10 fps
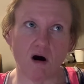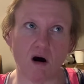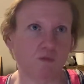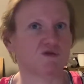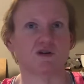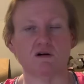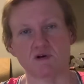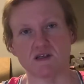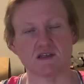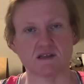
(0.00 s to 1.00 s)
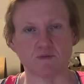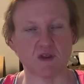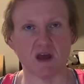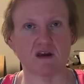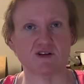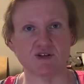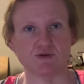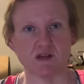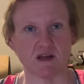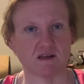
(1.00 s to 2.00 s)
almost always is something I can
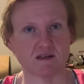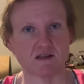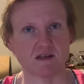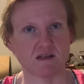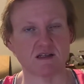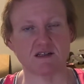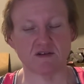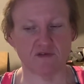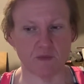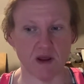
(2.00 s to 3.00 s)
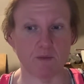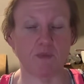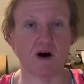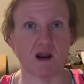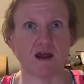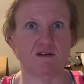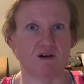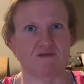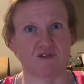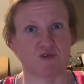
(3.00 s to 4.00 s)
choose that is decent for me, but I do
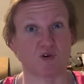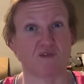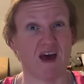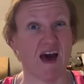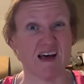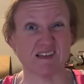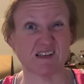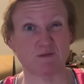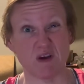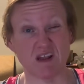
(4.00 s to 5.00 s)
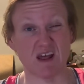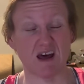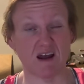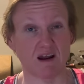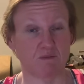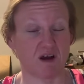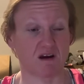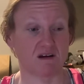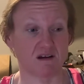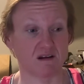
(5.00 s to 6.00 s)
have to sort of estimate that. I'm not to